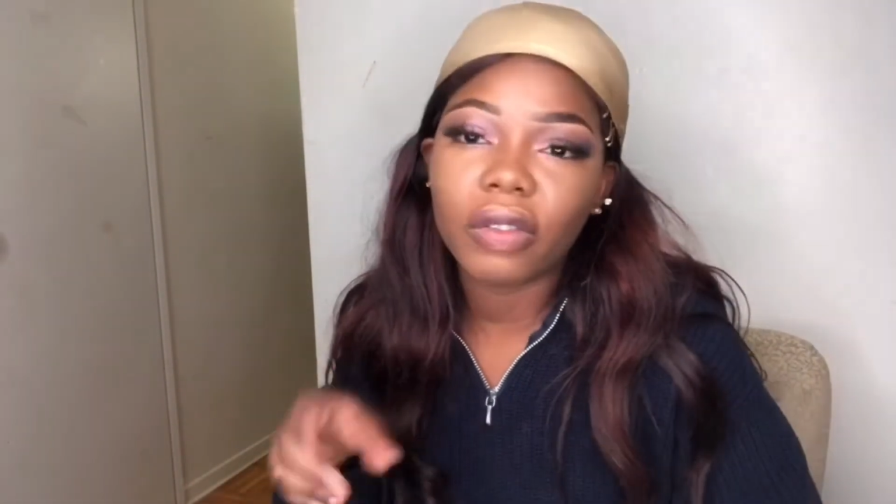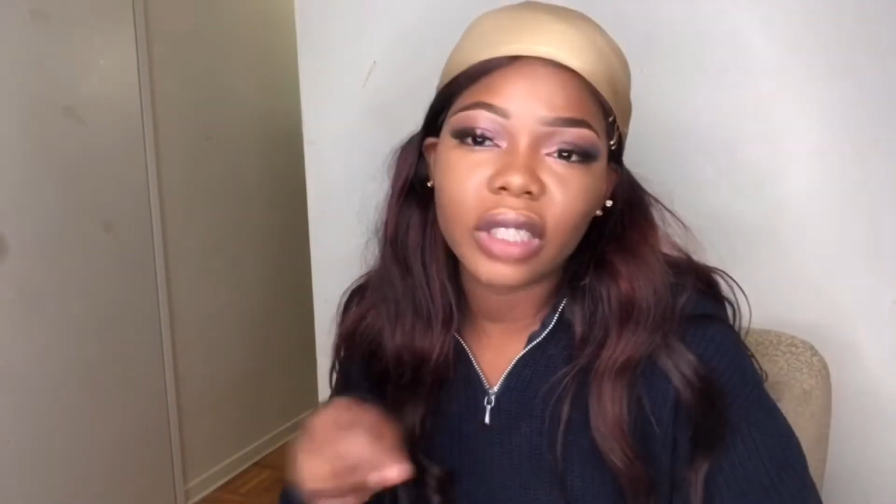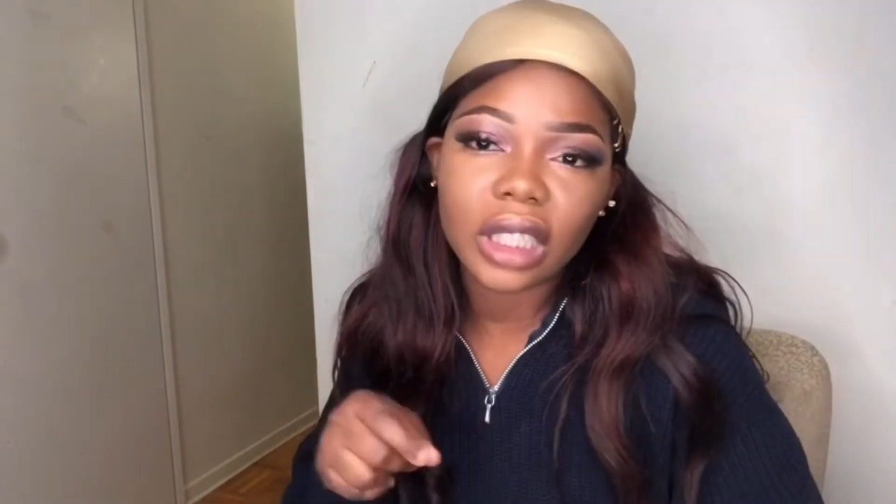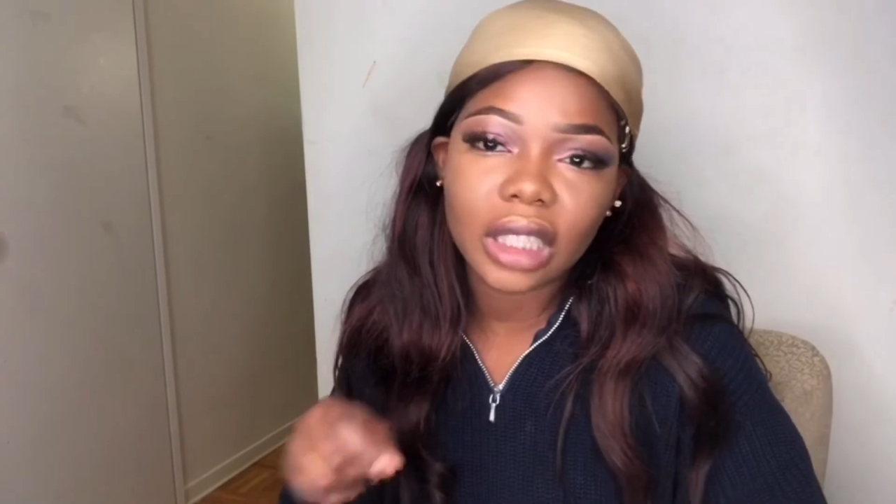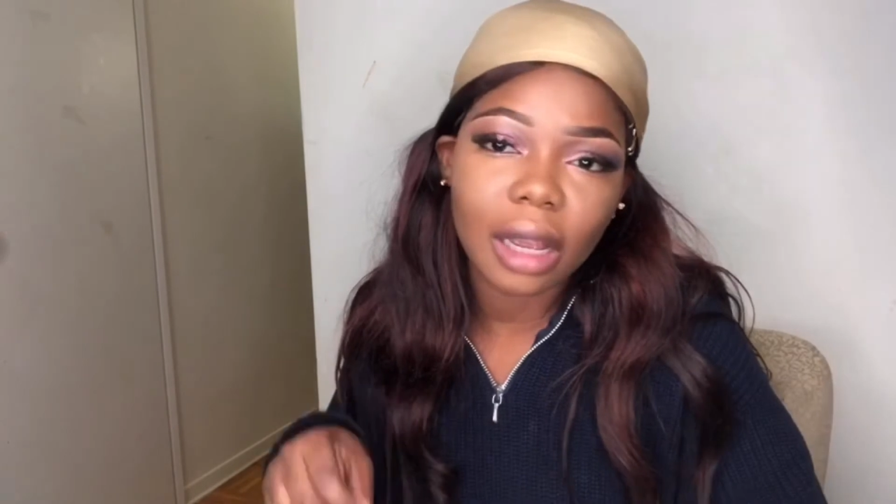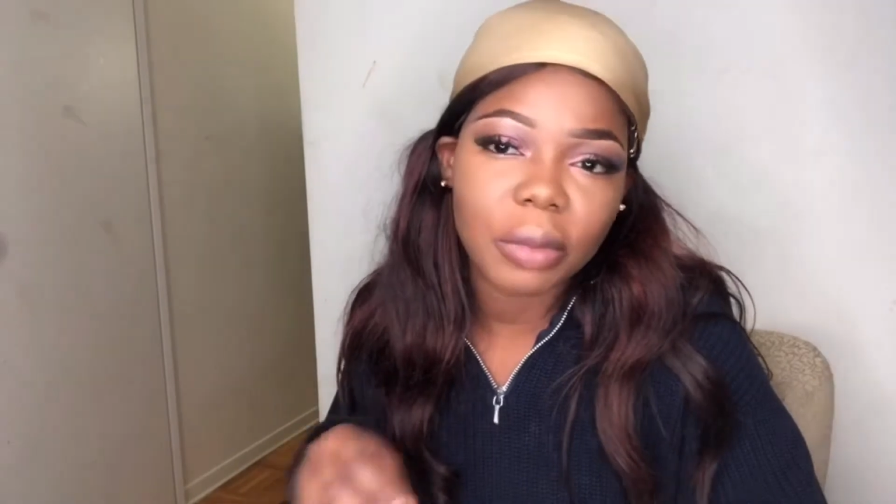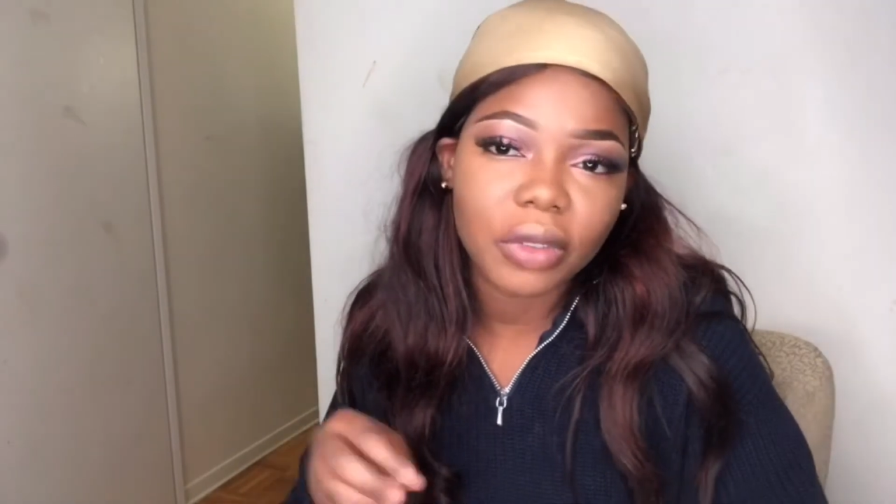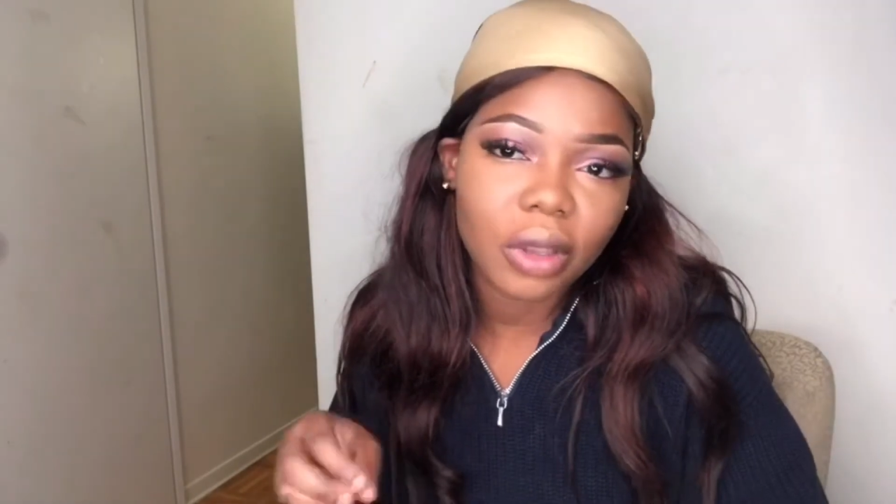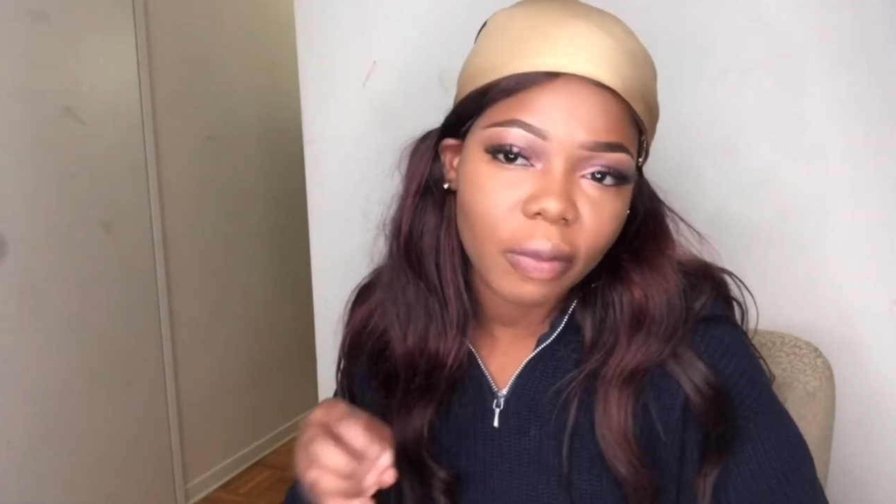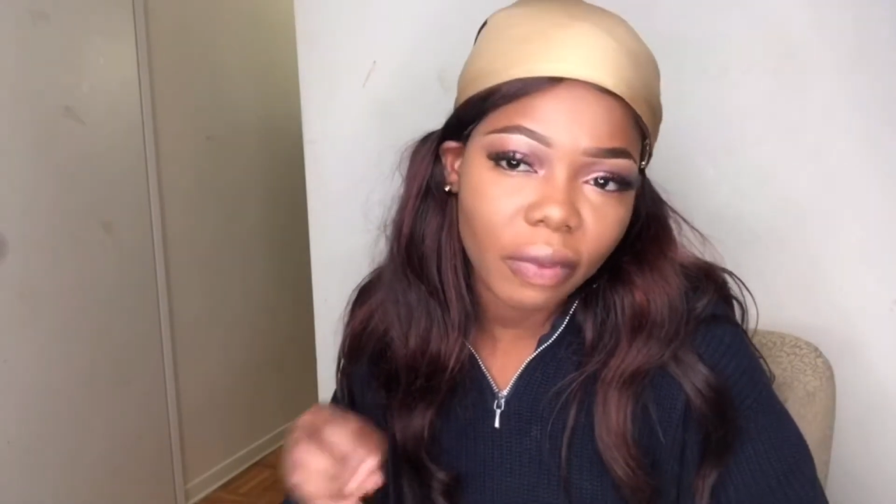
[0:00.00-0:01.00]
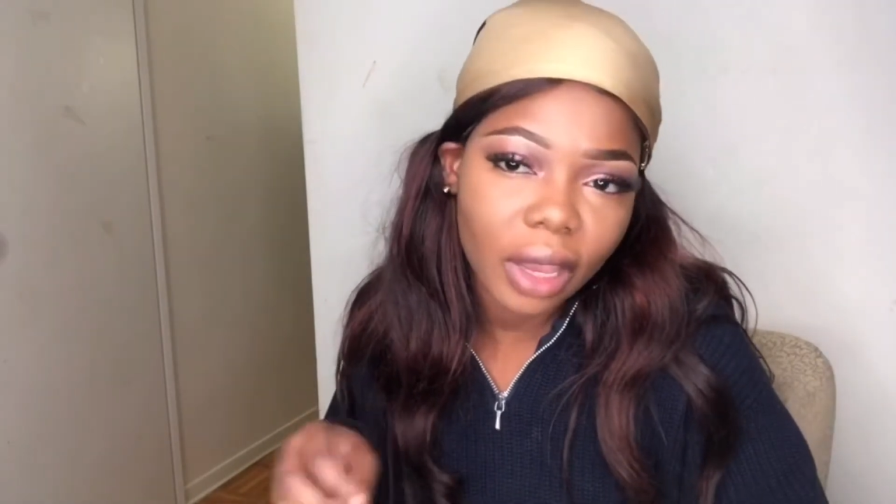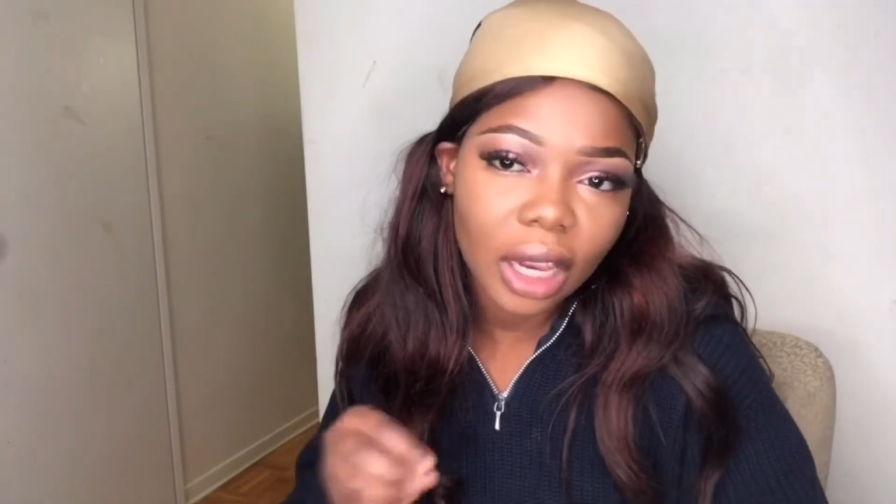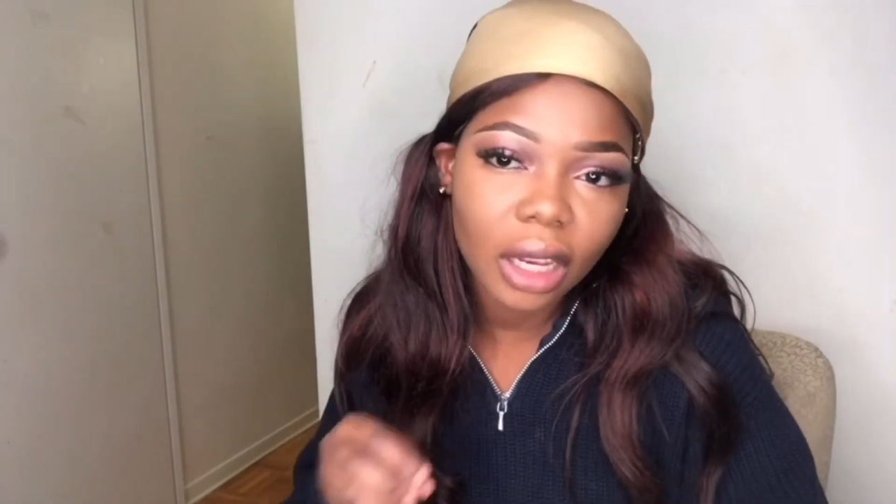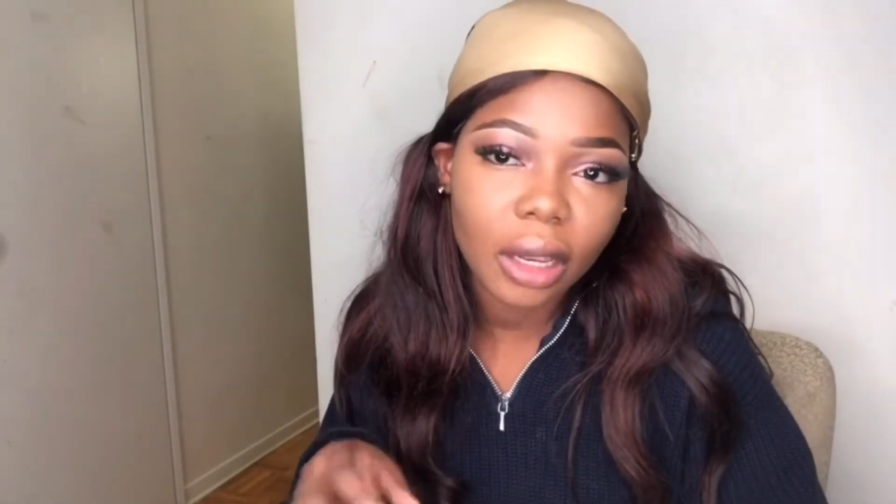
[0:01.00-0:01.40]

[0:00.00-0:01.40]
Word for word: design or something